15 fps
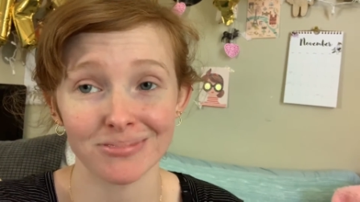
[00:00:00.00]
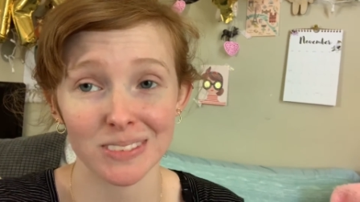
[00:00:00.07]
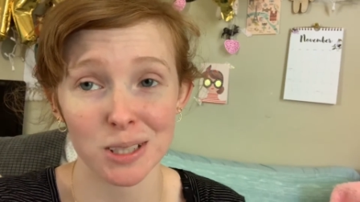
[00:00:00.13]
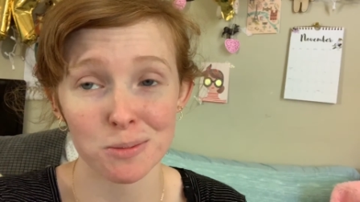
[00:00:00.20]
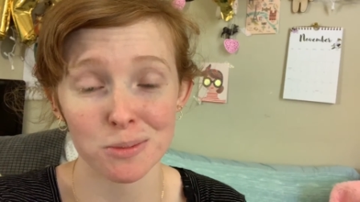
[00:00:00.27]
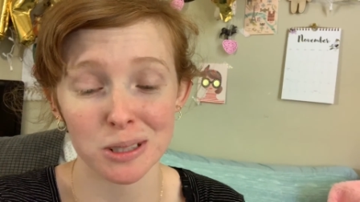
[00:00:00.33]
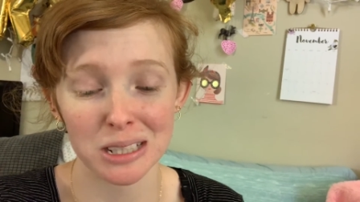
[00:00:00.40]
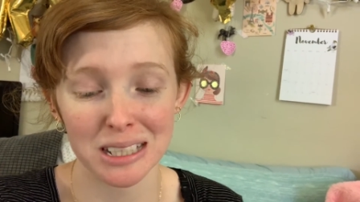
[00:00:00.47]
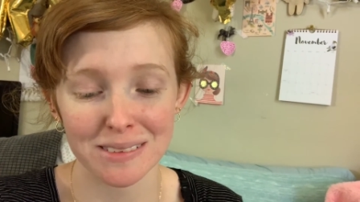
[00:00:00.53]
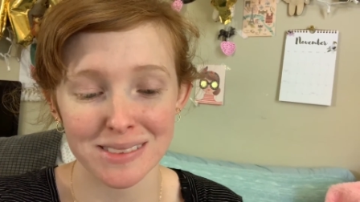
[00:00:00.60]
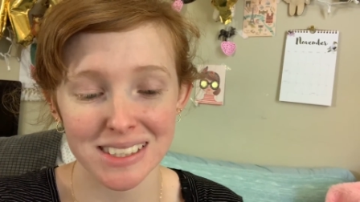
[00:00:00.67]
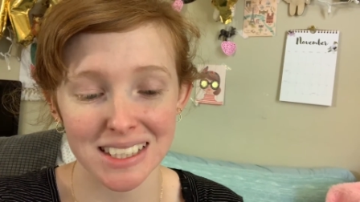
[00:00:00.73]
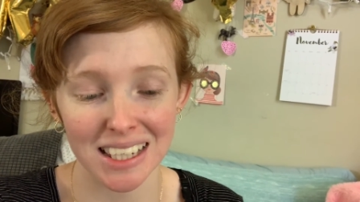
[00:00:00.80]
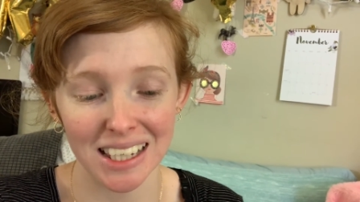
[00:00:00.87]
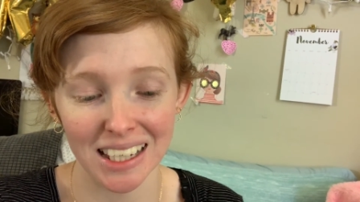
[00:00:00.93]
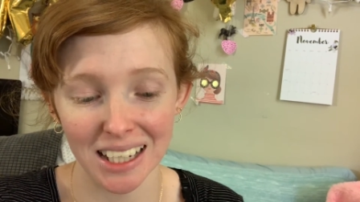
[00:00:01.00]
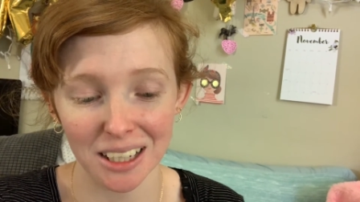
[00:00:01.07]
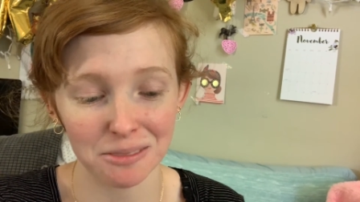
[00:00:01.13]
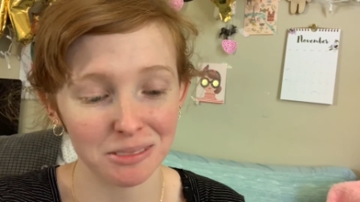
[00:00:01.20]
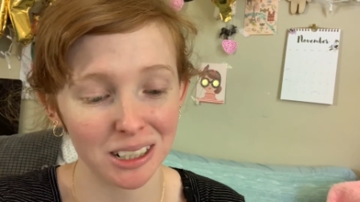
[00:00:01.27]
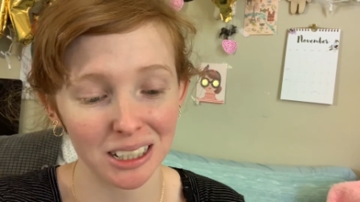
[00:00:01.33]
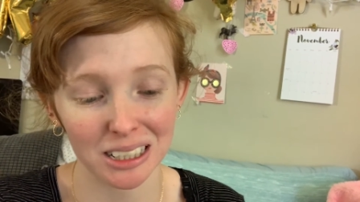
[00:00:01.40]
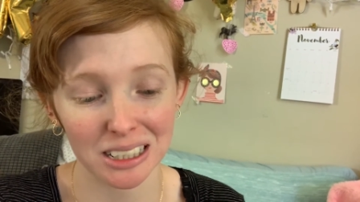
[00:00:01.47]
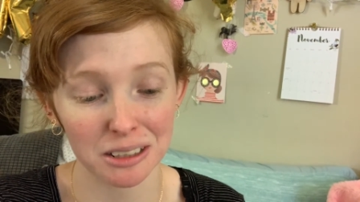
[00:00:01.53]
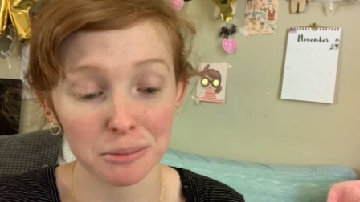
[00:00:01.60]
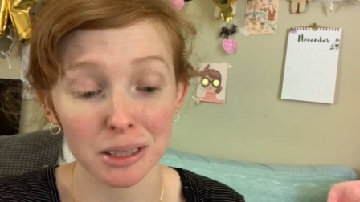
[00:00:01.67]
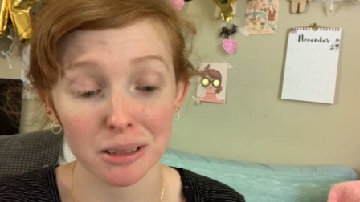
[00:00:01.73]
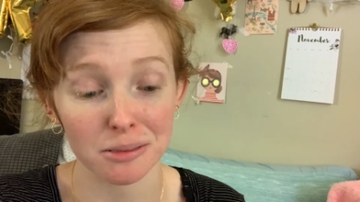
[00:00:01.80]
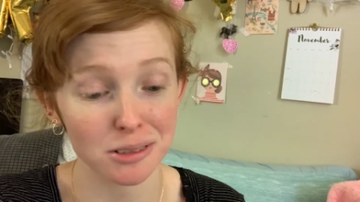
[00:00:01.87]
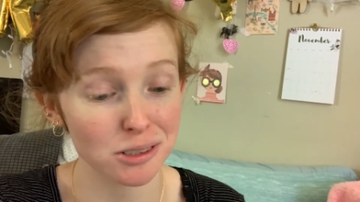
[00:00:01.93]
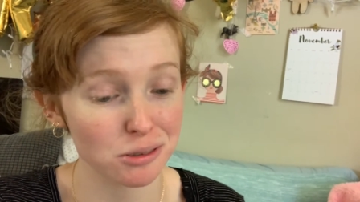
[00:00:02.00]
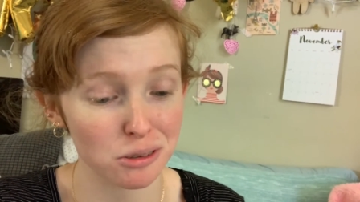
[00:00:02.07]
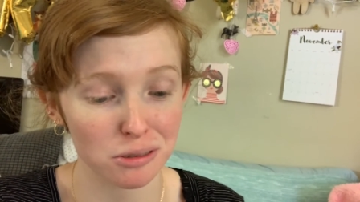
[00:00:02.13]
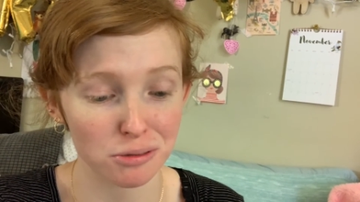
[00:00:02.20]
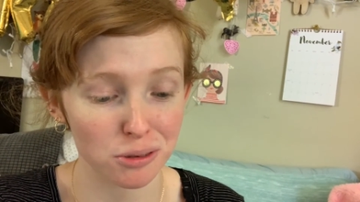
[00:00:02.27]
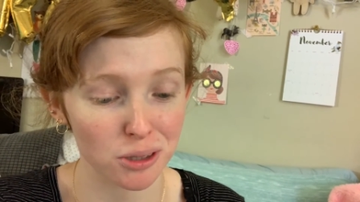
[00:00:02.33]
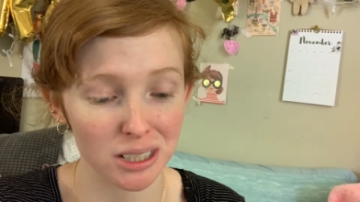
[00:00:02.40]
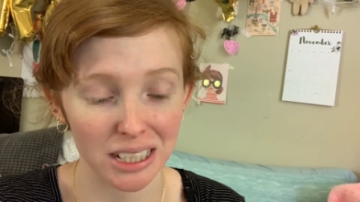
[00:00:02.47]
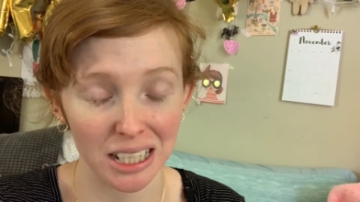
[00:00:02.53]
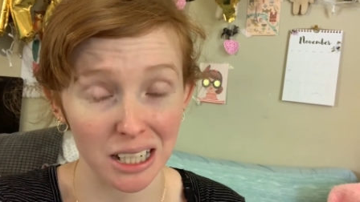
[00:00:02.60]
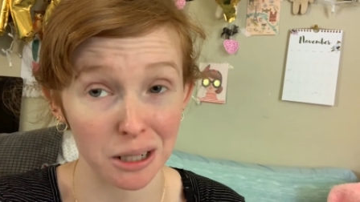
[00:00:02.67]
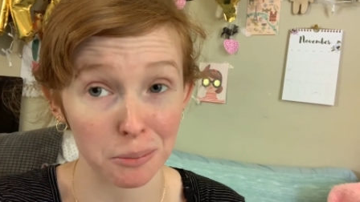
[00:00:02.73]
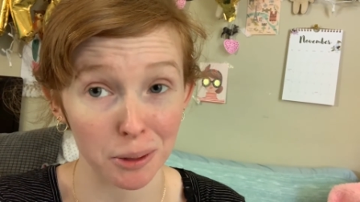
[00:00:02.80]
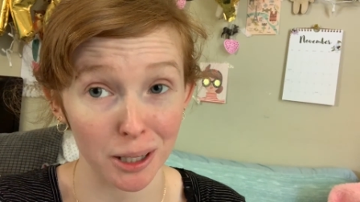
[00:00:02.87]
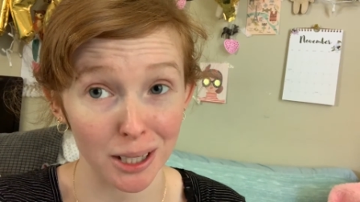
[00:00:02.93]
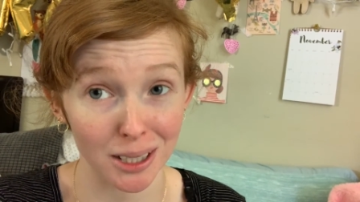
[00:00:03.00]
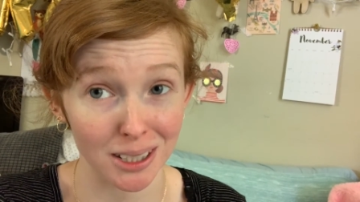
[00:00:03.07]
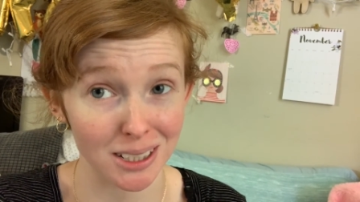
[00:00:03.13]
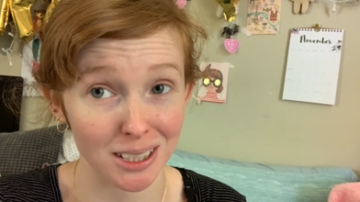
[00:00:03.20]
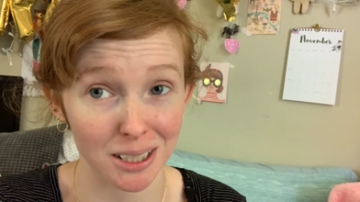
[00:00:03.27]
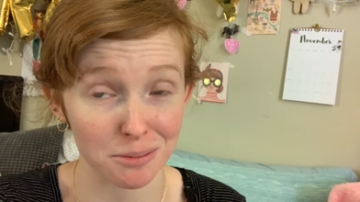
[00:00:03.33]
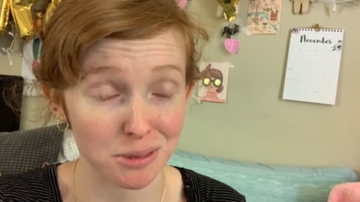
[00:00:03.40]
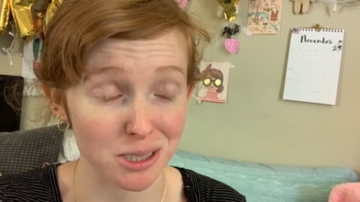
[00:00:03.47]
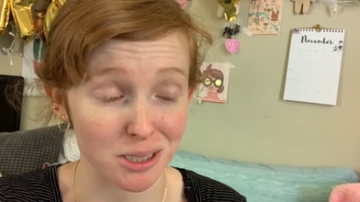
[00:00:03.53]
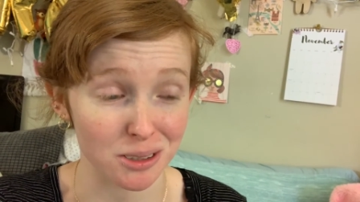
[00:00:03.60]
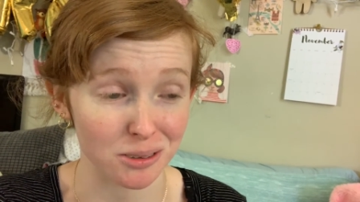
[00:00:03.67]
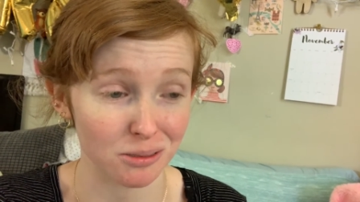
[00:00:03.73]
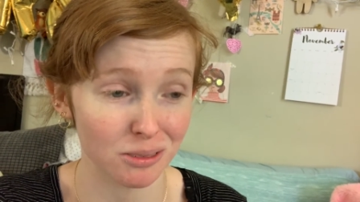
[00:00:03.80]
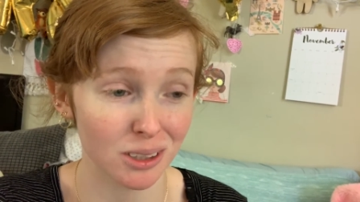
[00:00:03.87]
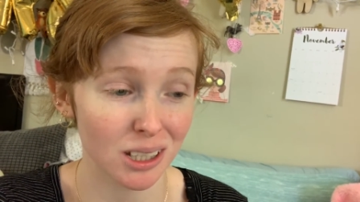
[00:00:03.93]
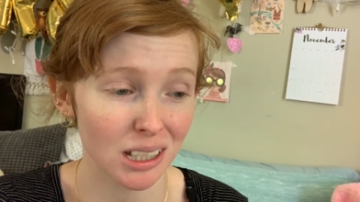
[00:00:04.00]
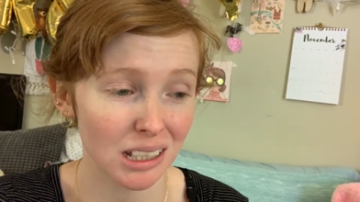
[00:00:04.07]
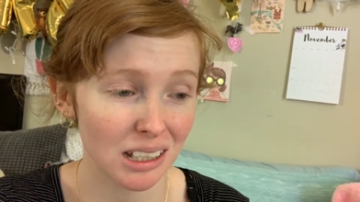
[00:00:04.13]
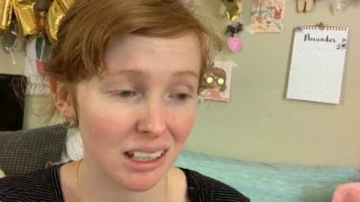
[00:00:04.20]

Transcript: I'm really upset. I'm not going to be able to afford a camera anytime soon.